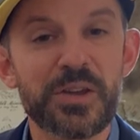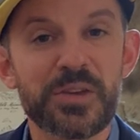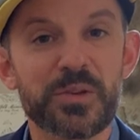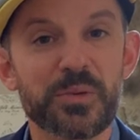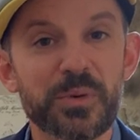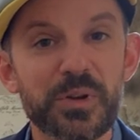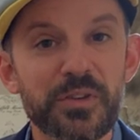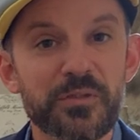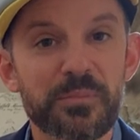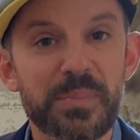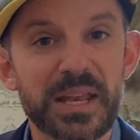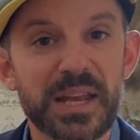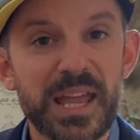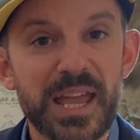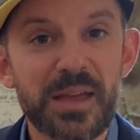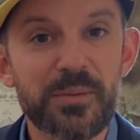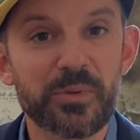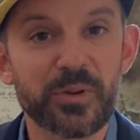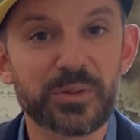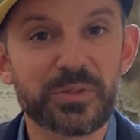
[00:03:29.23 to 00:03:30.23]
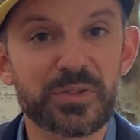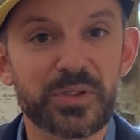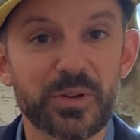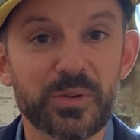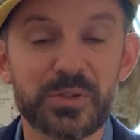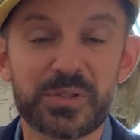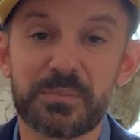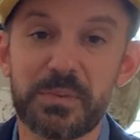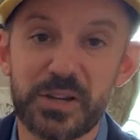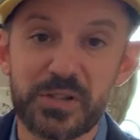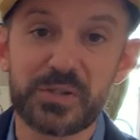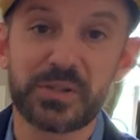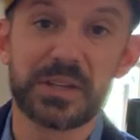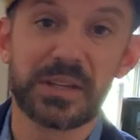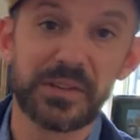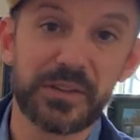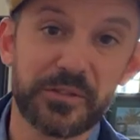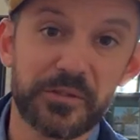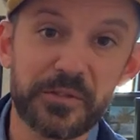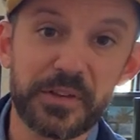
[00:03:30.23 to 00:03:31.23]
you would have been able to,
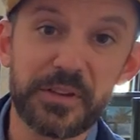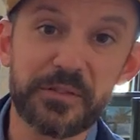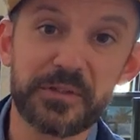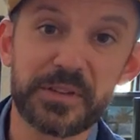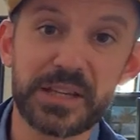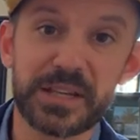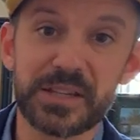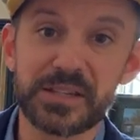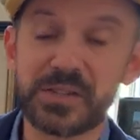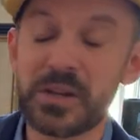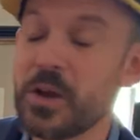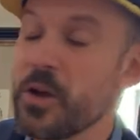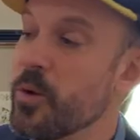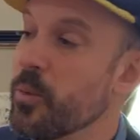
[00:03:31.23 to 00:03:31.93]
especially in the 50s,